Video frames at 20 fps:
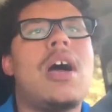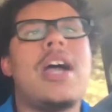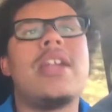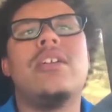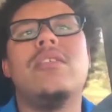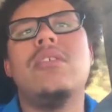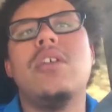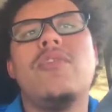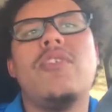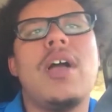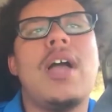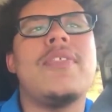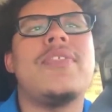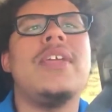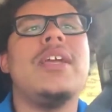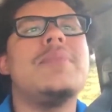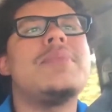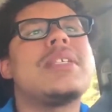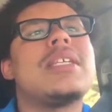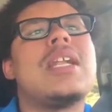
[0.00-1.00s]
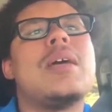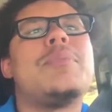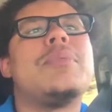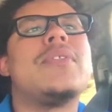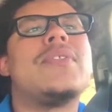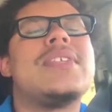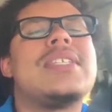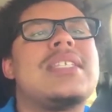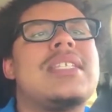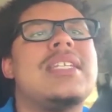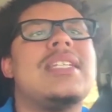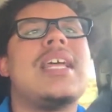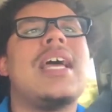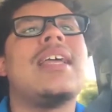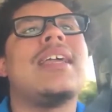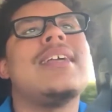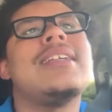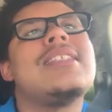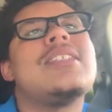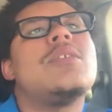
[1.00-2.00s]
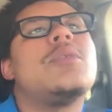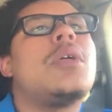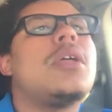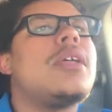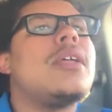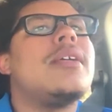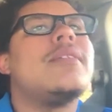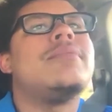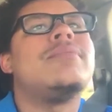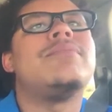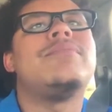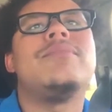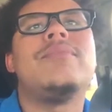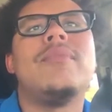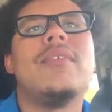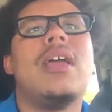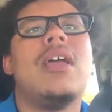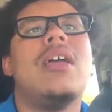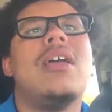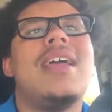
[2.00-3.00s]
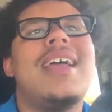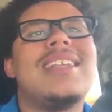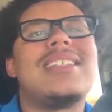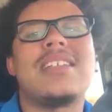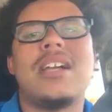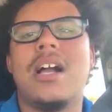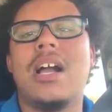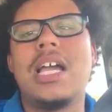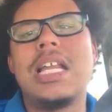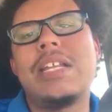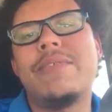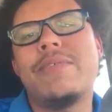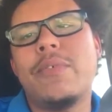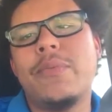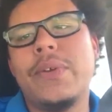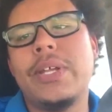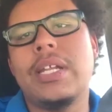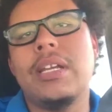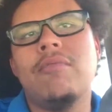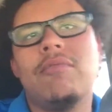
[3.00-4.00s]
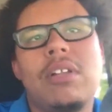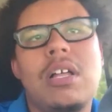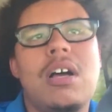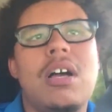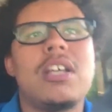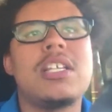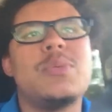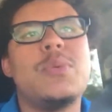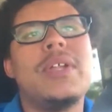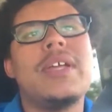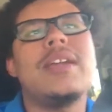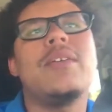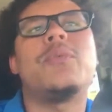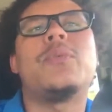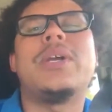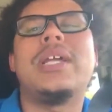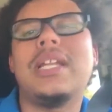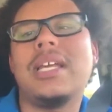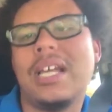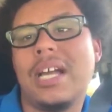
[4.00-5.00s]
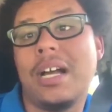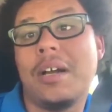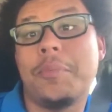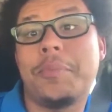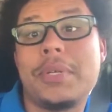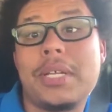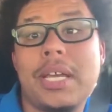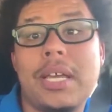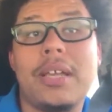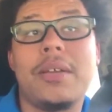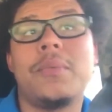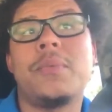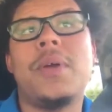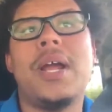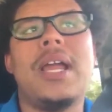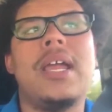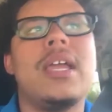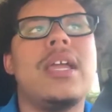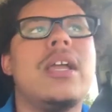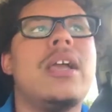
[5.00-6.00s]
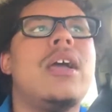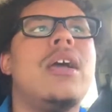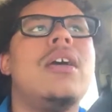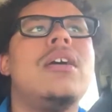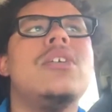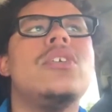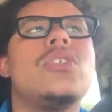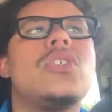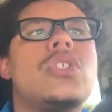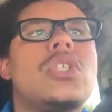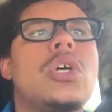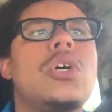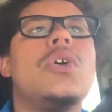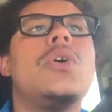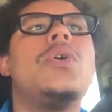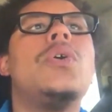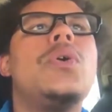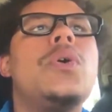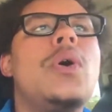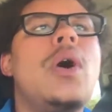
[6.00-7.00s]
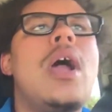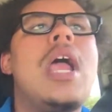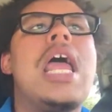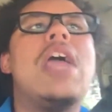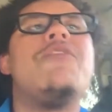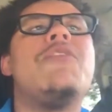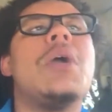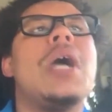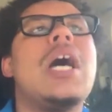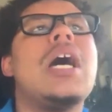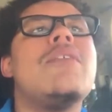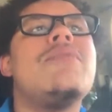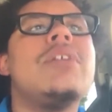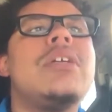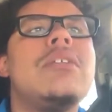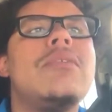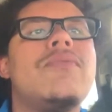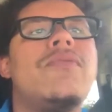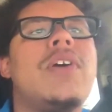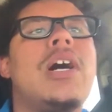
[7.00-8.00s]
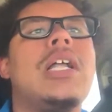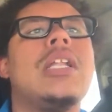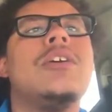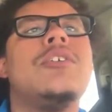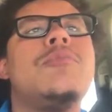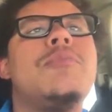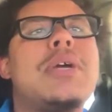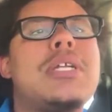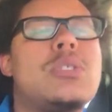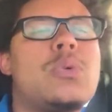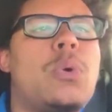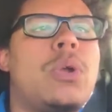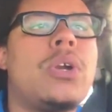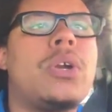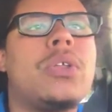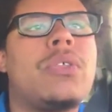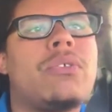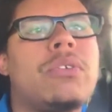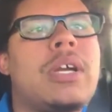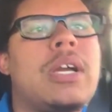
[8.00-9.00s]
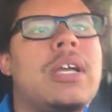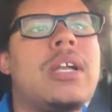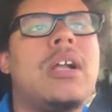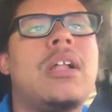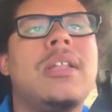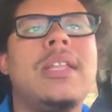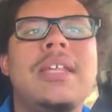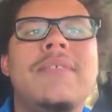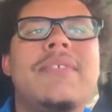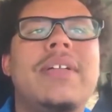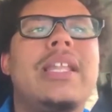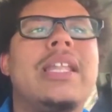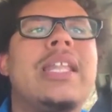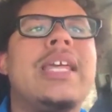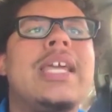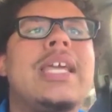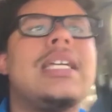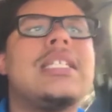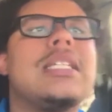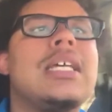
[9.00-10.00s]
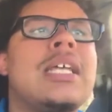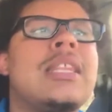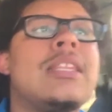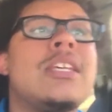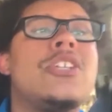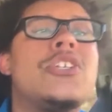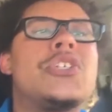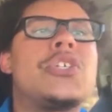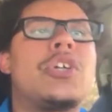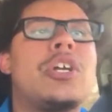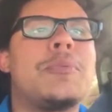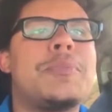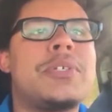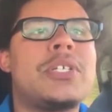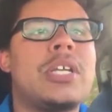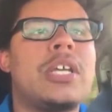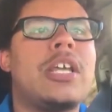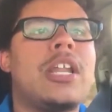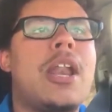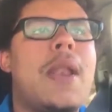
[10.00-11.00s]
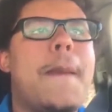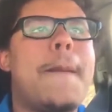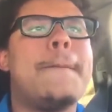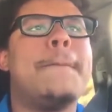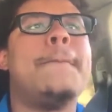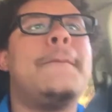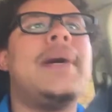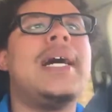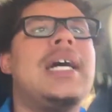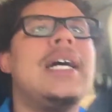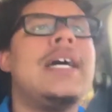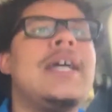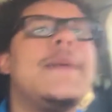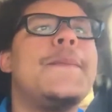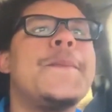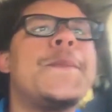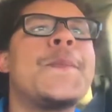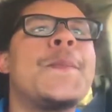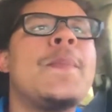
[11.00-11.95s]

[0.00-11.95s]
I don't know if, I think I'm just going to upload this today. Like, it's a, it's kind of a reading vlog. It's more like a reading update, right? So if you haven't followed my Twitter thread, I'll leave it linked in the description. But